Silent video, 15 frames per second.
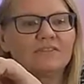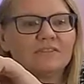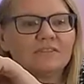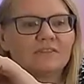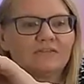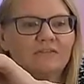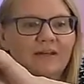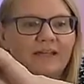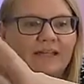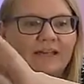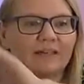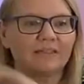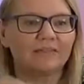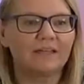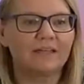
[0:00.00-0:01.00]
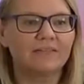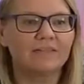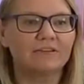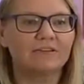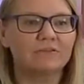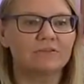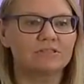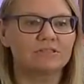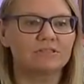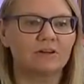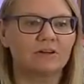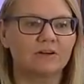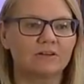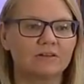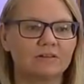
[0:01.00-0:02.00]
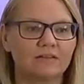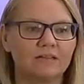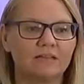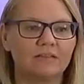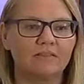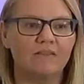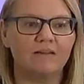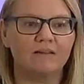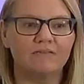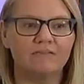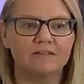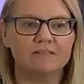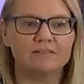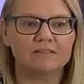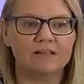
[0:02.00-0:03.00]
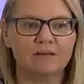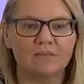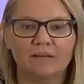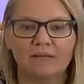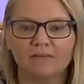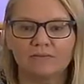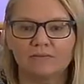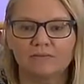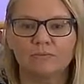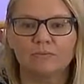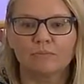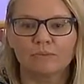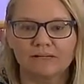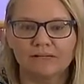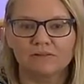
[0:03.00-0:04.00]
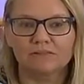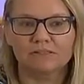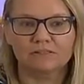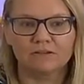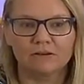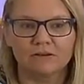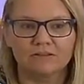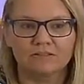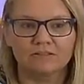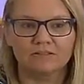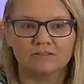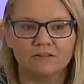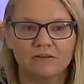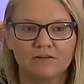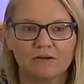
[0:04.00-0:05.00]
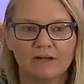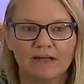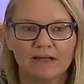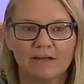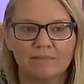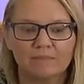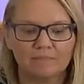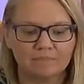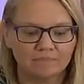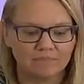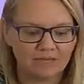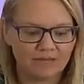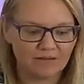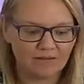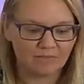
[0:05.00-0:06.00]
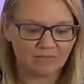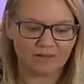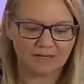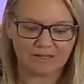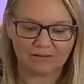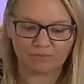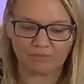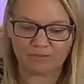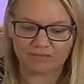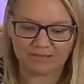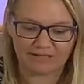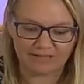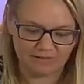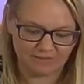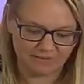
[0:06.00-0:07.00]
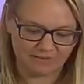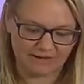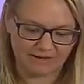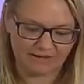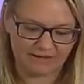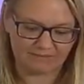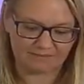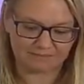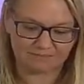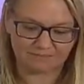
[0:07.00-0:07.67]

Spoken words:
then the new start in love is coming, the real start, okay? But it really, like,